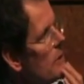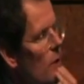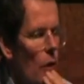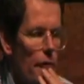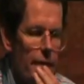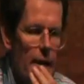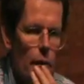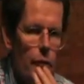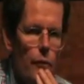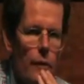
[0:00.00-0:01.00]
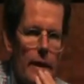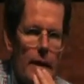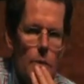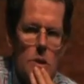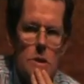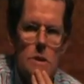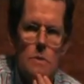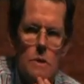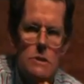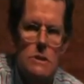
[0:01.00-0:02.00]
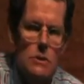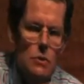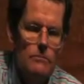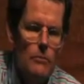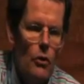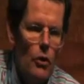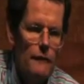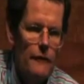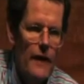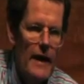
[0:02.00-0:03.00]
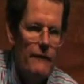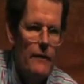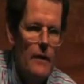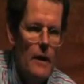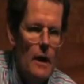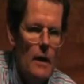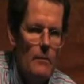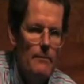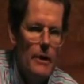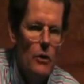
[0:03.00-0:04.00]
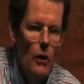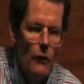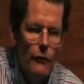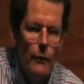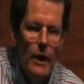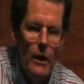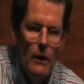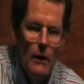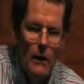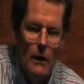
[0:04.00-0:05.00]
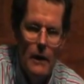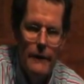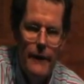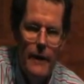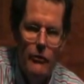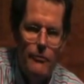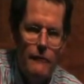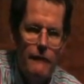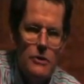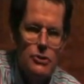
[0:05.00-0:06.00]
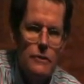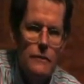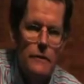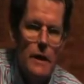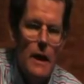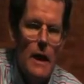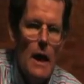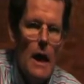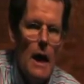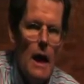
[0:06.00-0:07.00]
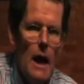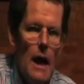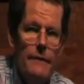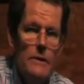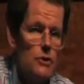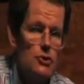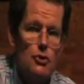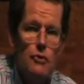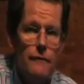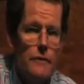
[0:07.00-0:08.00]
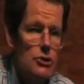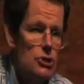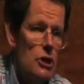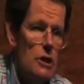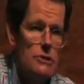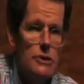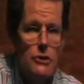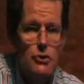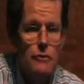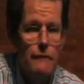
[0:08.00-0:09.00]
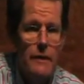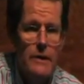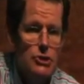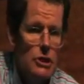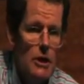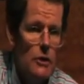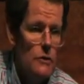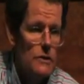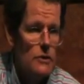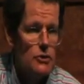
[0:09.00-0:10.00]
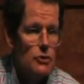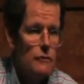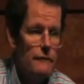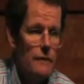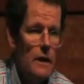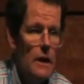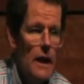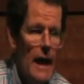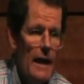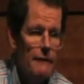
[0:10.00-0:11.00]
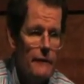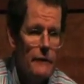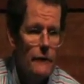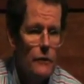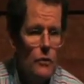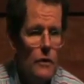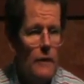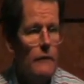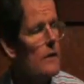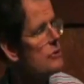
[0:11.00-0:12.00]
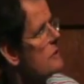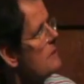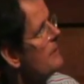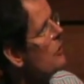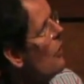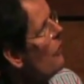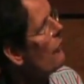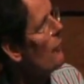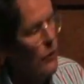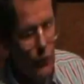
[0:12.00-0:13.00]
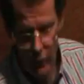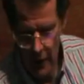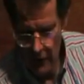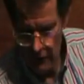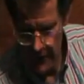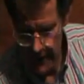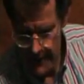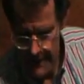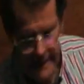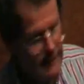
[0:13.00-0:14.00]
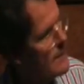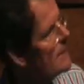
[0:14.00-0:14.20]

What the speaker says: We do a lot for health already, which is called moral offset. Because we are in the health professions, and this is true for the church, it's true for NGOs, it's true for advocacy organisations, because we already consider